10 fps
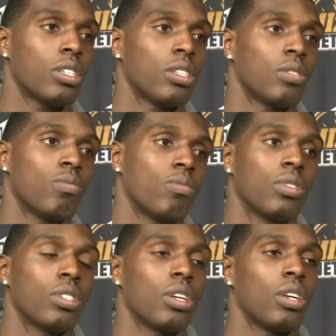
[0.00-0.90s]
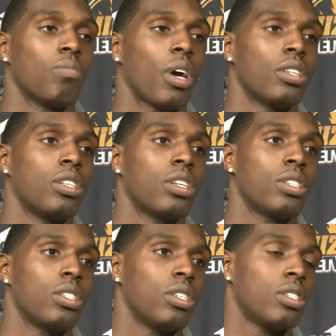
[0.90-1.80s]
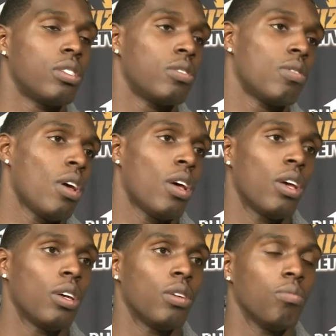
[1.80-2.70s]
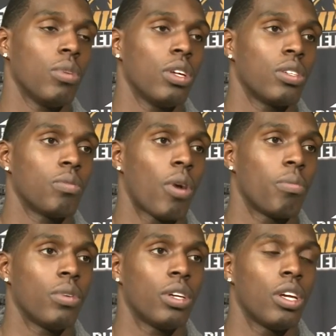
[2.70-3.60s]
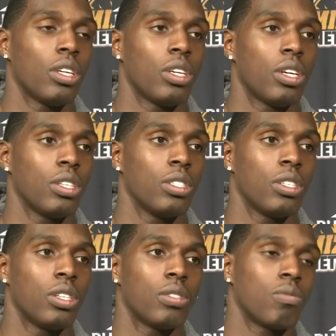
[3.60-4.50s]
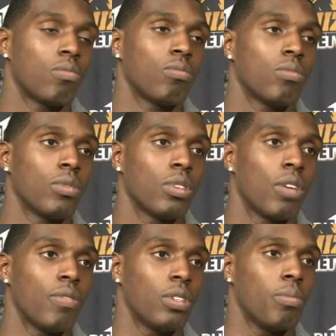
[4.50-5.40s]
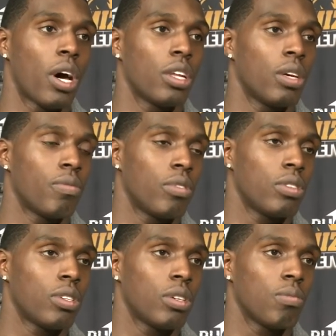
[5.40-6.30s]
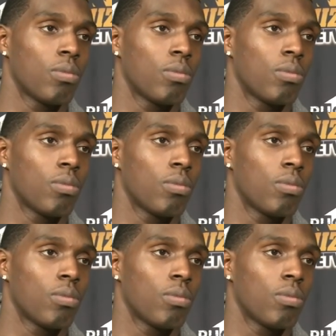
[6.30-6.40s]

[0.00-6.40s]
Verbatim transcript: And once again, Mike Dixon just being a smart player that he is and just giving his body up for his team.